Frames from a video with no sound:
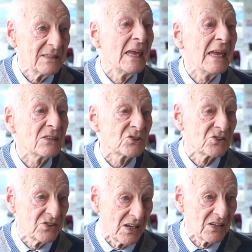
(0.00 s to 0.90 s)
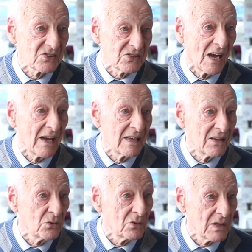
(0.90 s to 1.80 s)
Yes, I
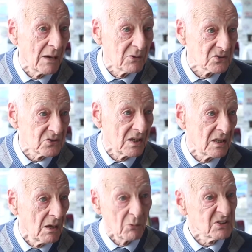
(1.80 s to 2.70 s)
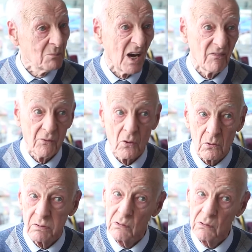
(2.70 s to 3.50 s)
know that wasn't my fault.